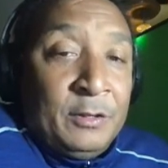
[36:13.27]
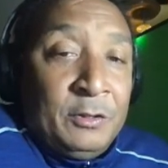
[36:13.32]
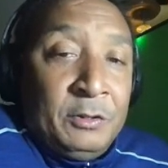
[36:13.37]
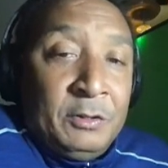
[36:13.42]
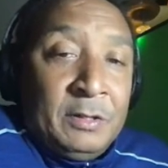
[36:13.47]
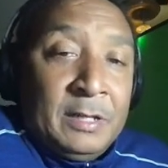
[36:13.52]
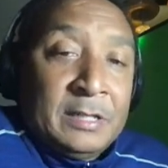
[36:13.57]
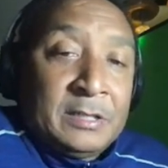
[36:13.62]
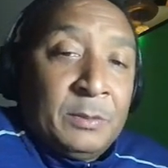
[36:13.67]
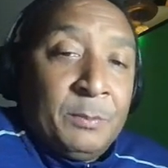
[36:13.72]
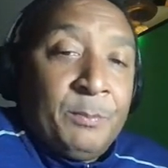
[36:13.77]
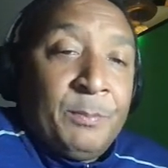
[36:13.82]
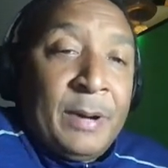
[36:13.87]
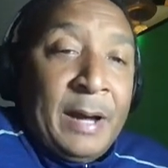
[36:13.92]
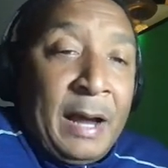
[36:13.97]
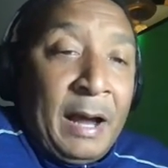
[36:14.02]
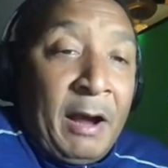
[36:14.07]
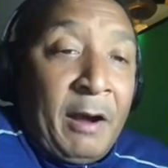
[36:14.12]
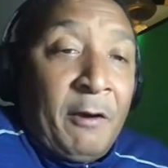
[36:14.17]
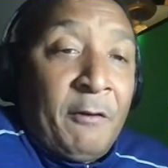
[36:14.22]
you get some
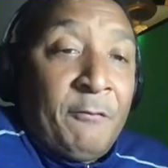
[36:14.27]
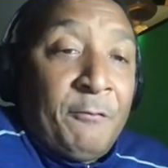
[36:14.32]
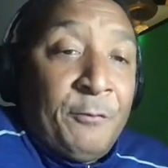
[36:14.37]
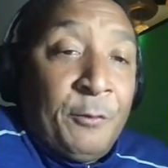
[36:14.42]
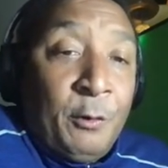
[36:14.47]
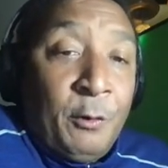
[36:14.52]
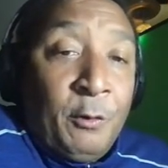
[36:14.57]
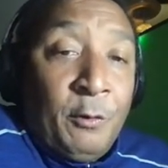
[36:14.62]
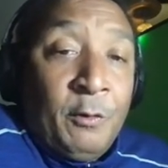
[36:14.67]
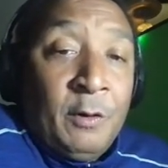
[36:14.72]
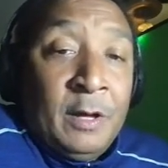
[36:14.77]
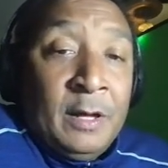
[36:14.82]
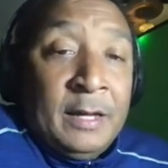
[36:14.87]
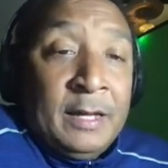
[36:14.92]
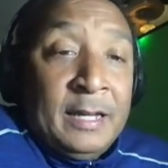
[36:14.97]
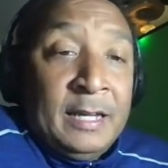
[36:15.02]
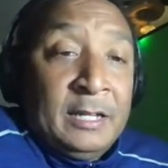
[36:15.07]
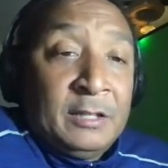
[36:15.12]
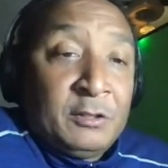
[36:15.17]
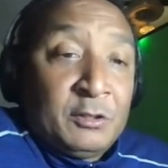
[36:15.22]
powerful
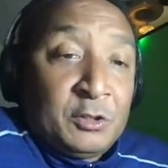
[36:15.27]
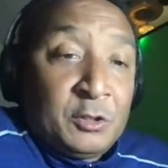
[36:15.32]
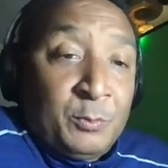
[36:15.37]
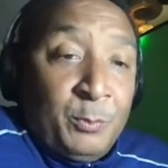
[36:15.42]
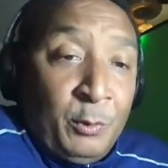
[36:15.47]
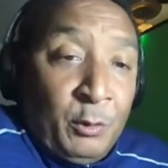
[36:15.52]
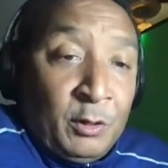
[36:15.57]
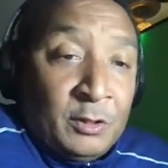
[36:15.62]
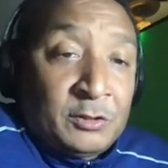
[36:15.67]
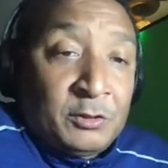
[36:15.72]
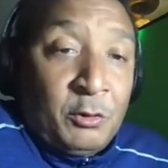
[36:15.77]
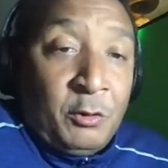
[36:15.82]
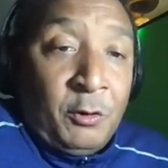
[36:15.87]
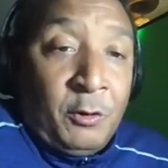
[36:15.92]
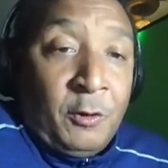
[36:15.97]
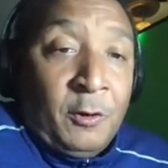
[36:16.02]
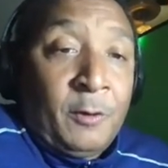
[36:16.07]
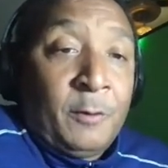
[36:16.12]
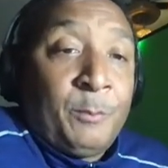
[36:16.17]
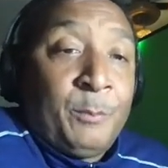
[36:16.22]
either sports
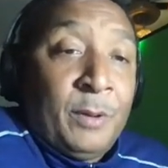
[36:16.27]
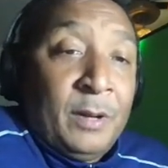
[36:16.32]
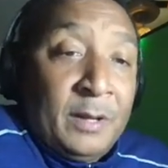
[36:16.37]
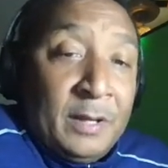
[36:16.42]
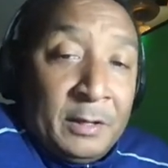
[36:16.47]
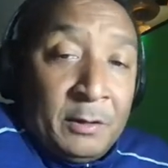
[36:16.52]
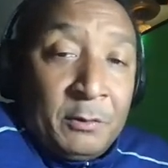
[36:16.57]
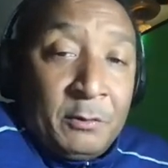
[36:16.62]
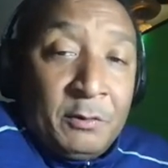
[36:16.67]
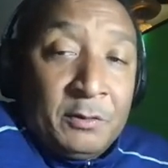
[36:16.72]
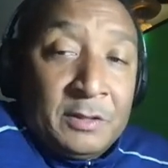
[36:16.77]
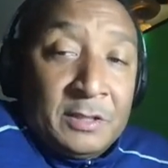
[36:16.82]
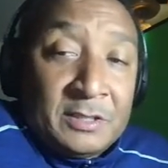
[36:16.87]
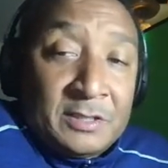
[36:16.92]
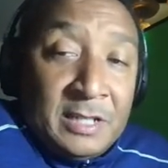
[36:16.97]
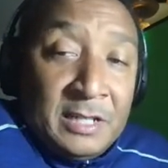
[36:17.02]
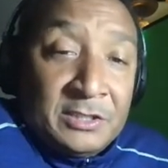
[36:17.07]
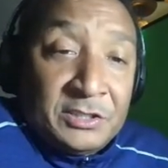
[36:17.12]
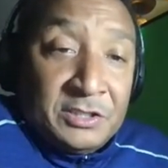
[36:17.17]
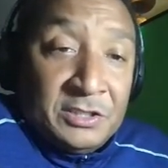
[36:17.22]
or political
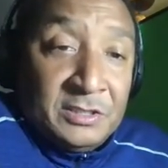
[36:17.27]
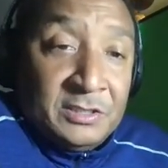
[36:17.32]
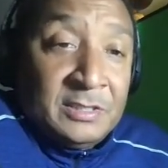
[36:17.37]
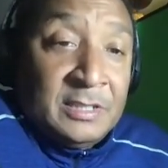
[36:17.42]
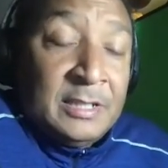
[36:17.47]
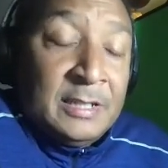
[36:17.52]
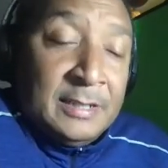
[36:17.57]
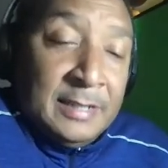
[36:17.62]
discussion